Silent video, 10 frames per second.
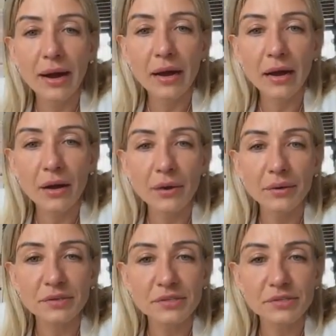
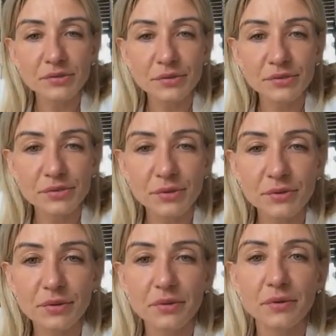How does
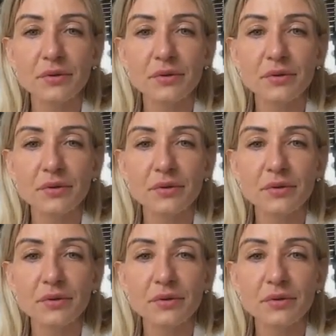ozone